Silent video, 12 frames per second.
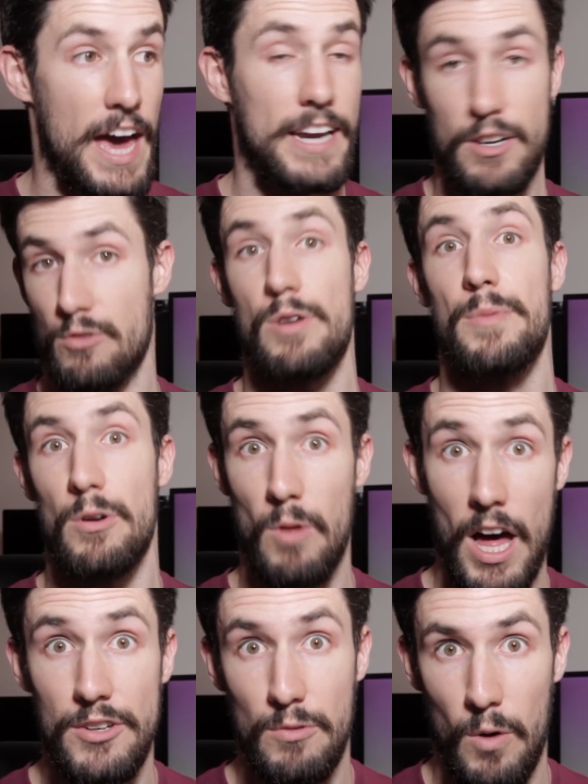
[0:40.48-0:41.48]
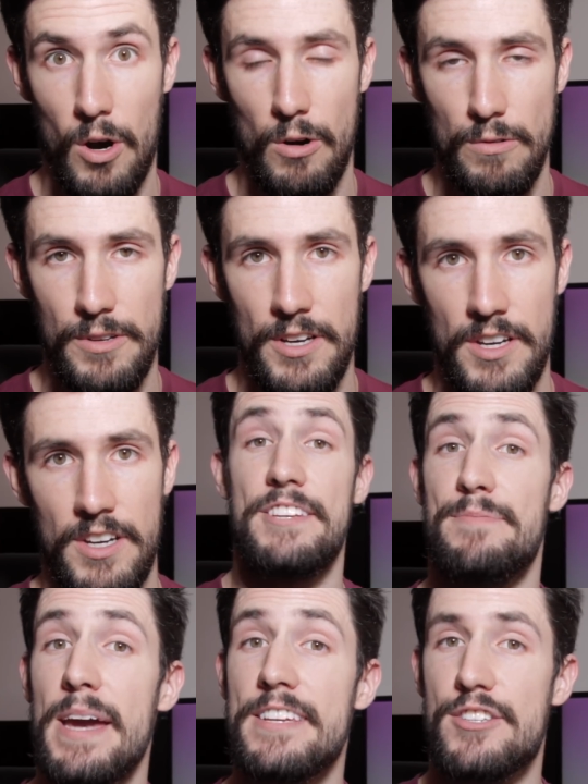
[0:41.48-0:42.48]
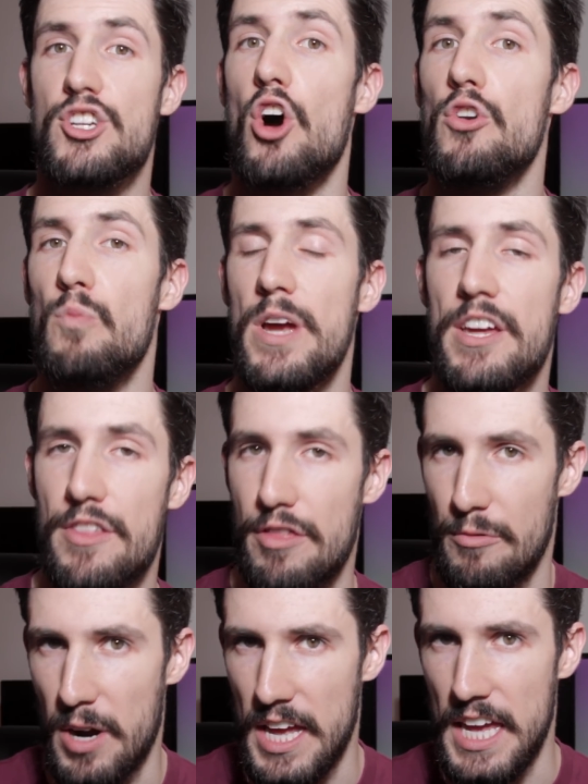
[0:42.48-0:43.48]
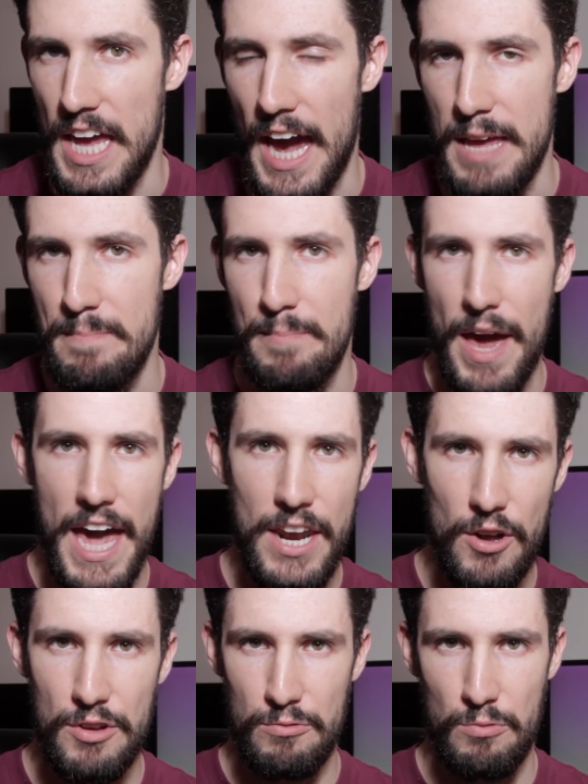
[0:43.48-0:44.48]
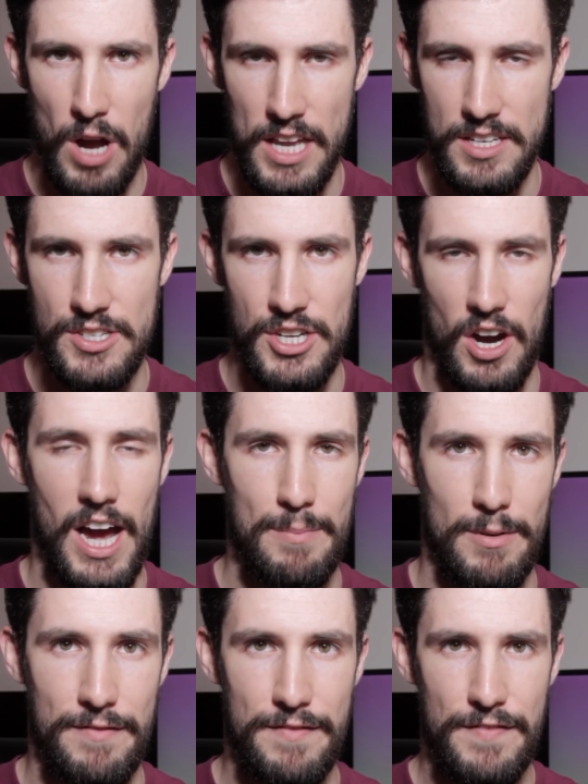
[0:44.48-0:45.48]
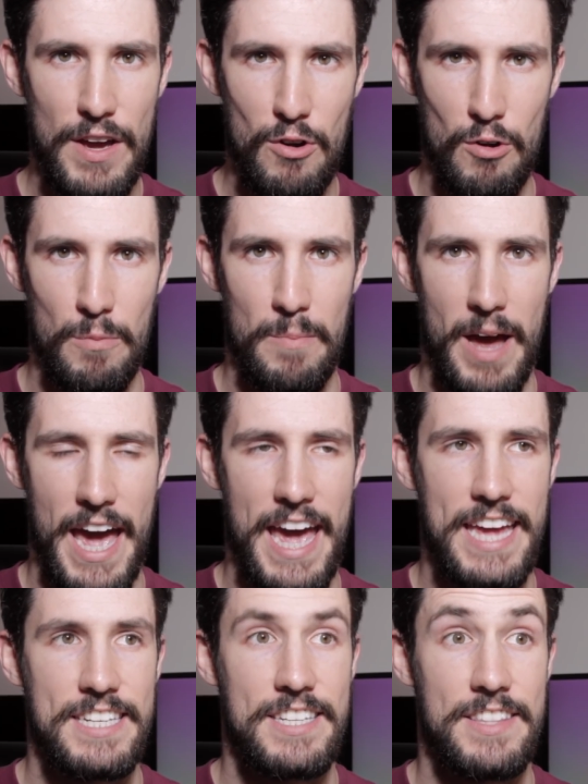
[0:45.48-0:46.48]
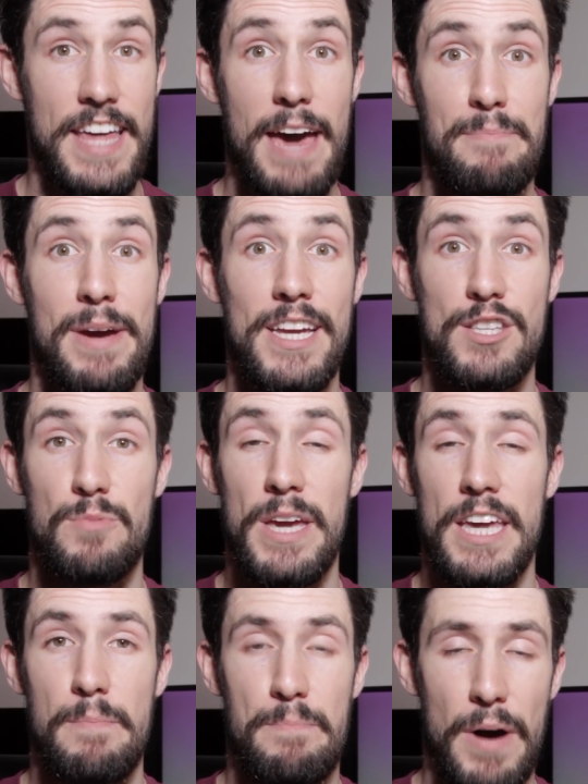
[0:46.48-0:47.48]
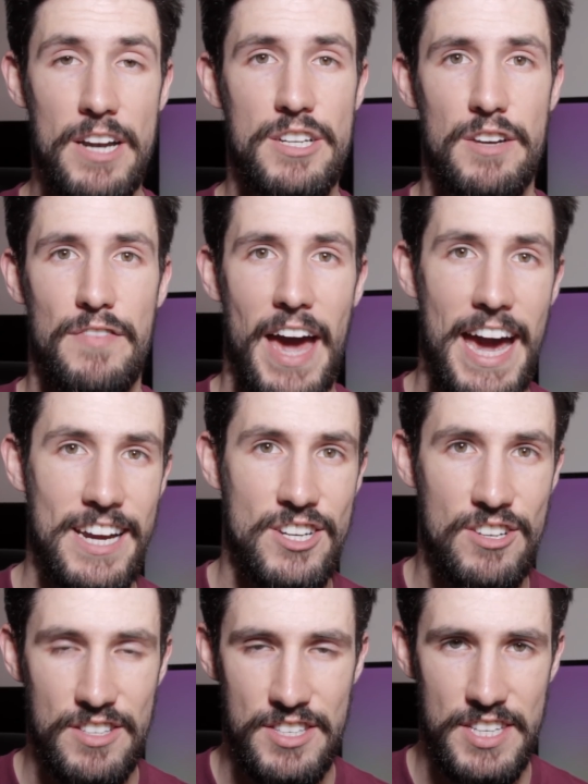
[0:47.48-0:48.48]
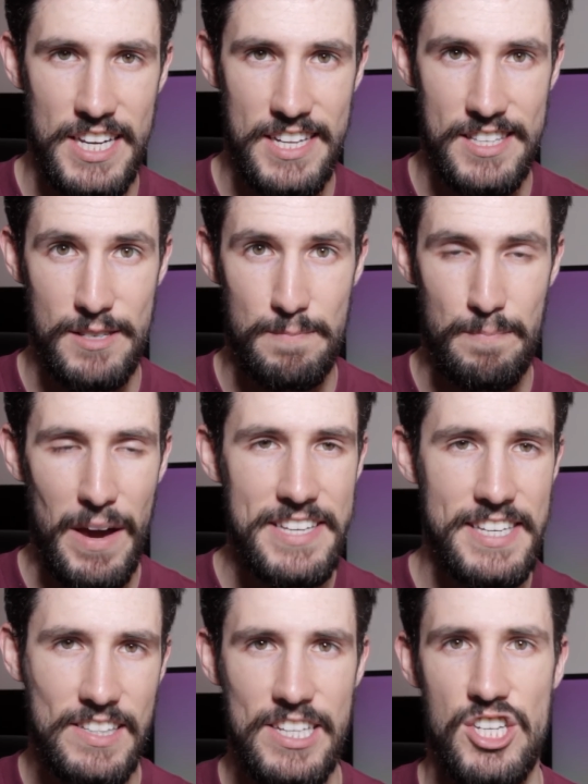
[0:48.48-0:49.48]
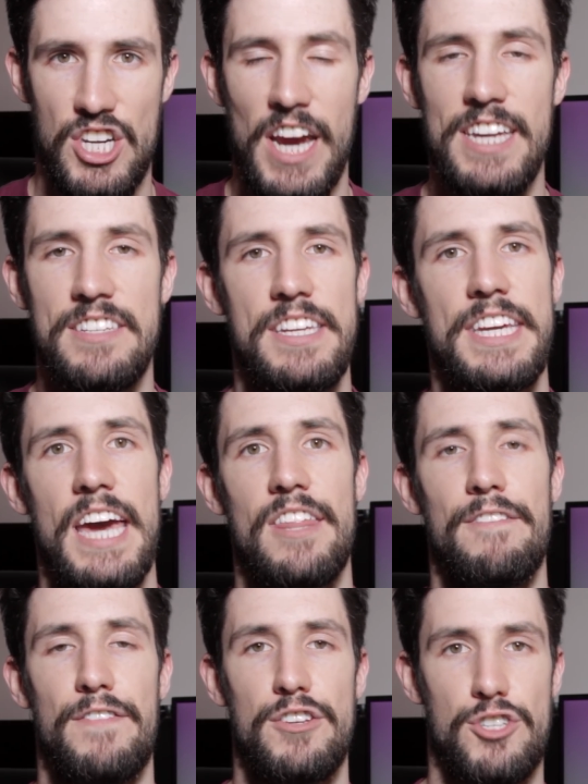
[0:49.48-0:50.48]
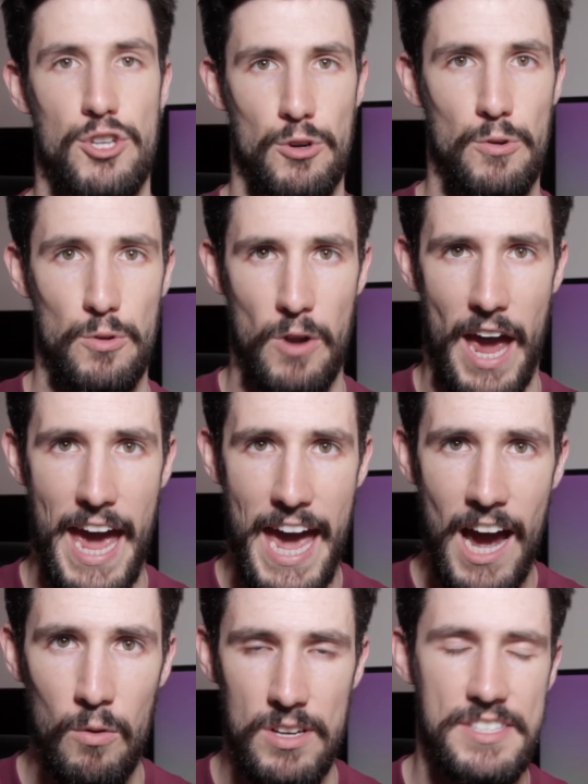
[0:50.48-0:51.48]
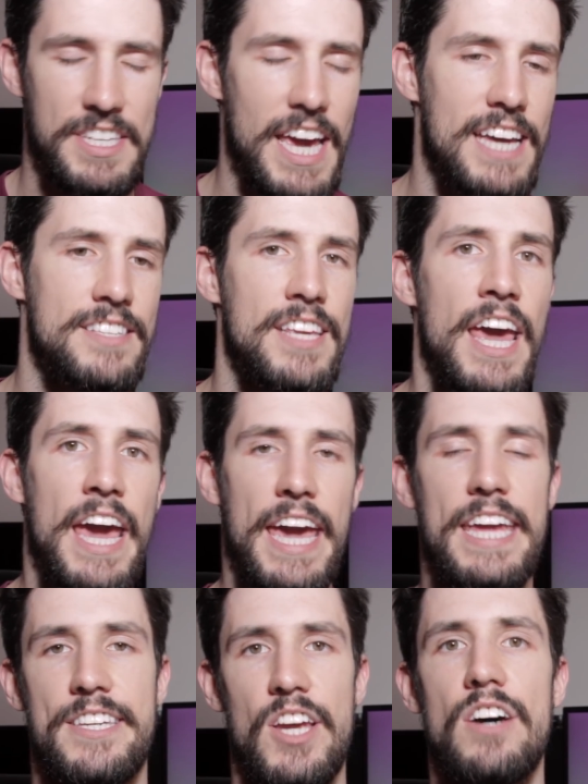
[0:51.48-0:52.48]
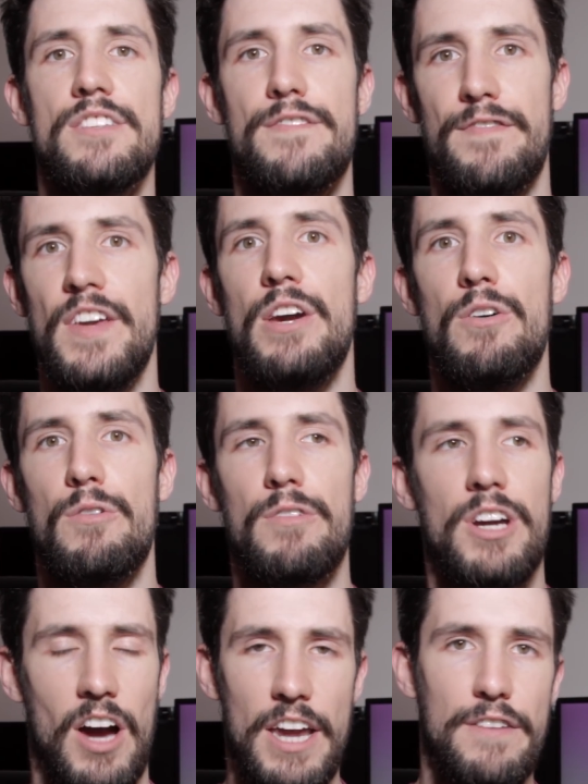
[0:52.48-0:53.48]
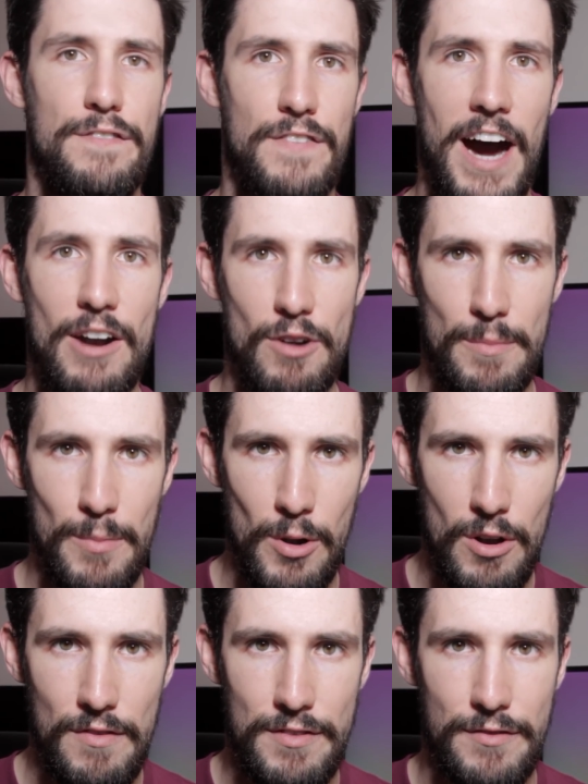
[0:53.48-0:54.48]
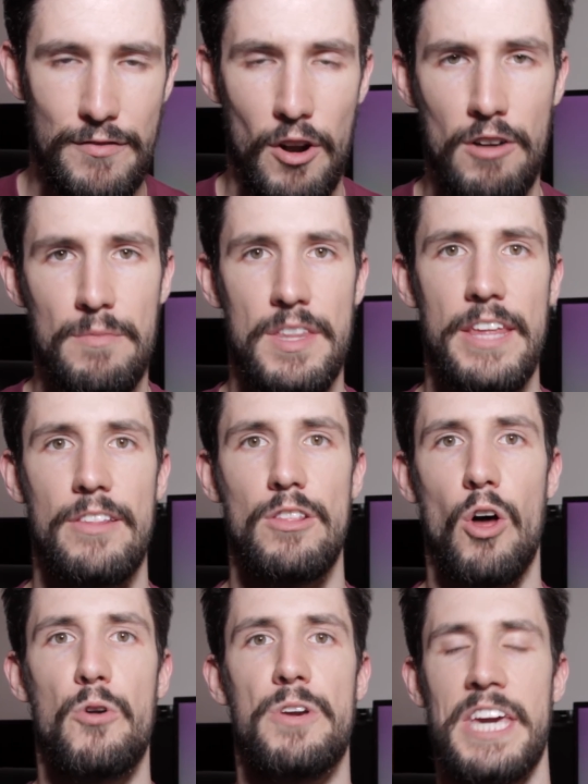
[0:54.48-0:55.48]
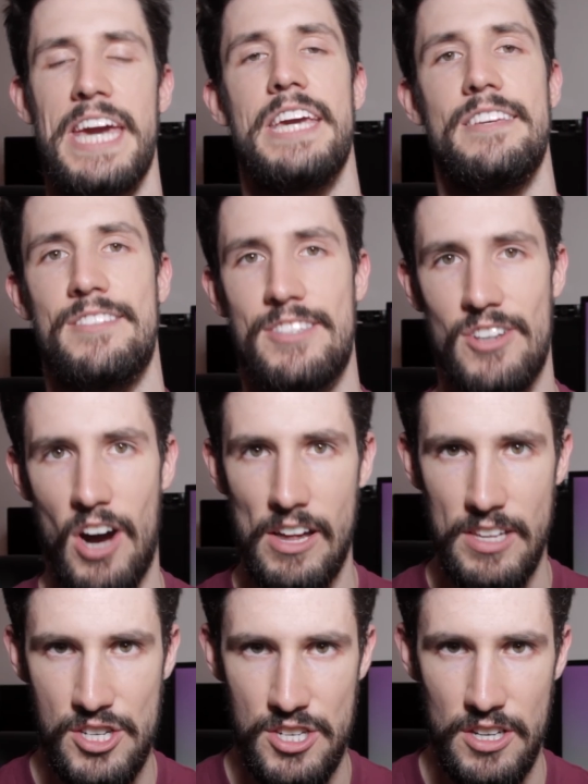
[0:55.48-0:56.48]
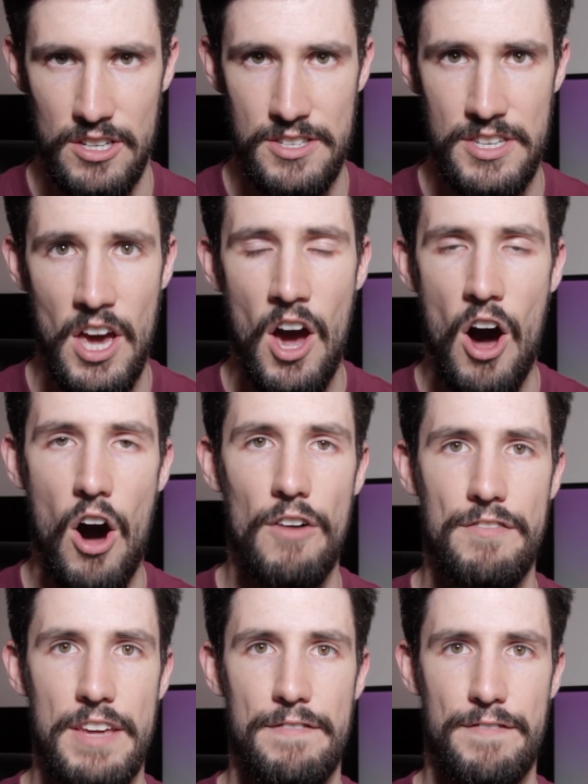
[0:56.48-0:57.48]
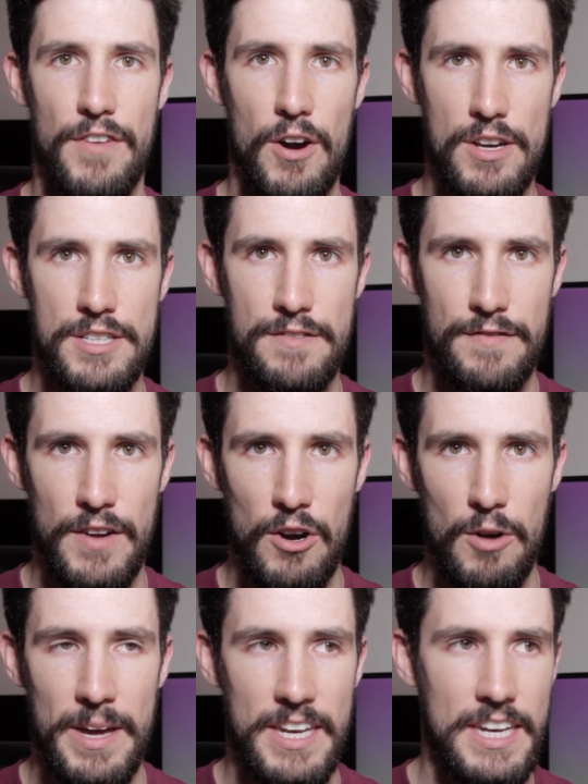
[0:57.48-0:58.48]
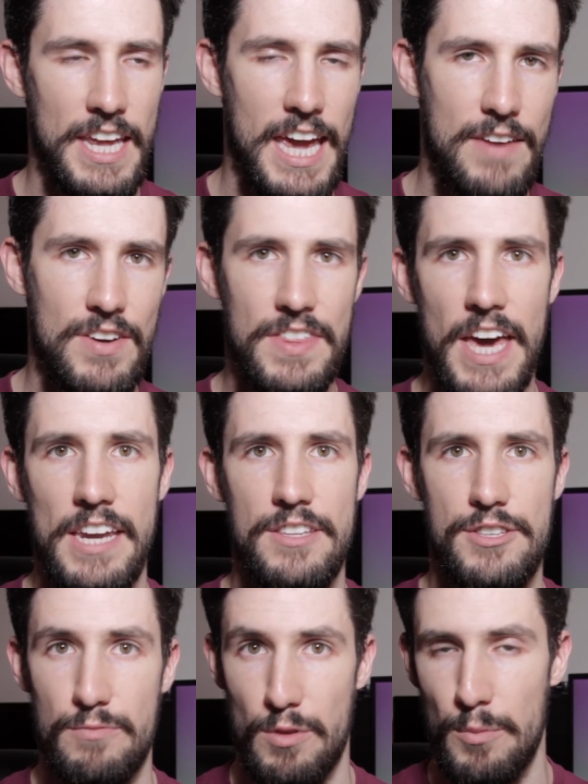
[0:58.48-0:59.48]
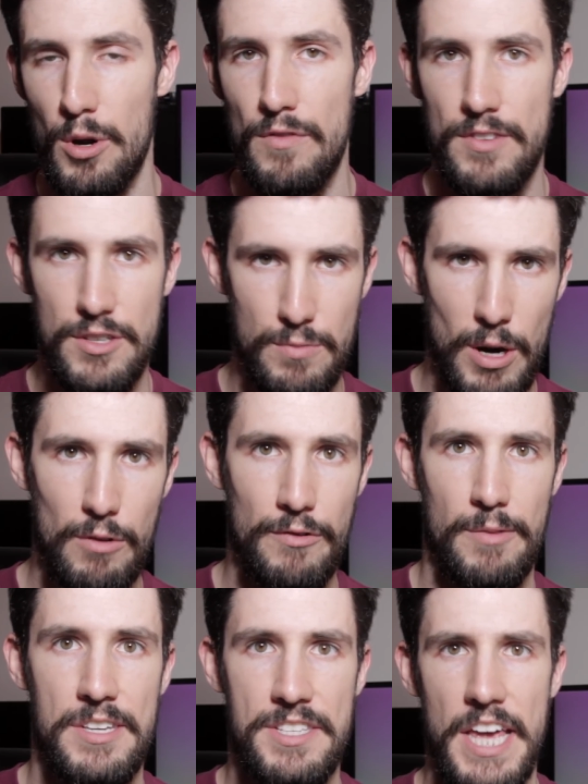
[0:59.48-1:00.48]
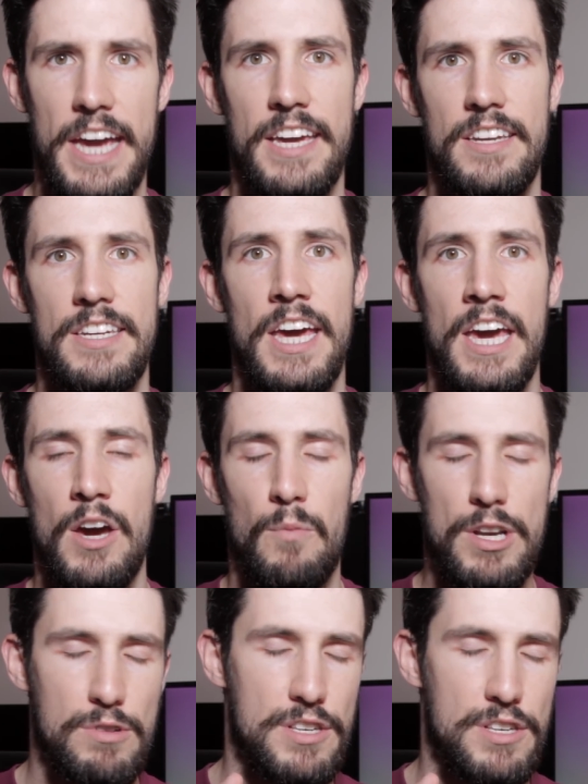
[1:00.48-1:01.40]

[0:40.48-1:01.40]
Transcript: that criminal underworld. This makes John Wick 3 a man on the run type of film, and that means we get a bunch of action scenes basically chained together for two hours. Yes, it does feel kind of far removed from the low key stylishness of the first film, and even then it's removed as well from the second, which